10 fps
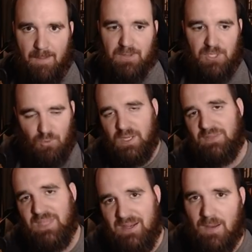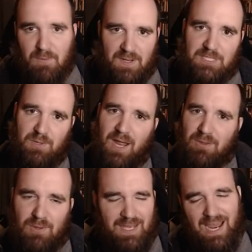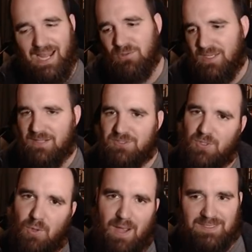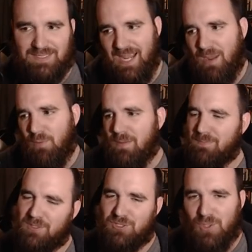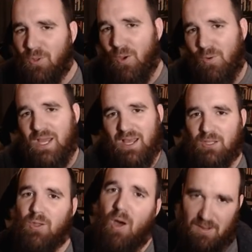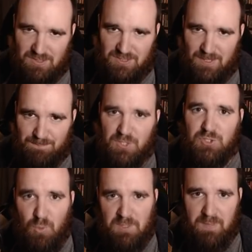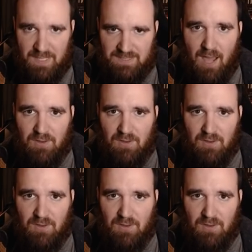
But you look at that number, guess what I look at? I look at Solo. I say, hey, wait a minute, but Solo lost $200 million.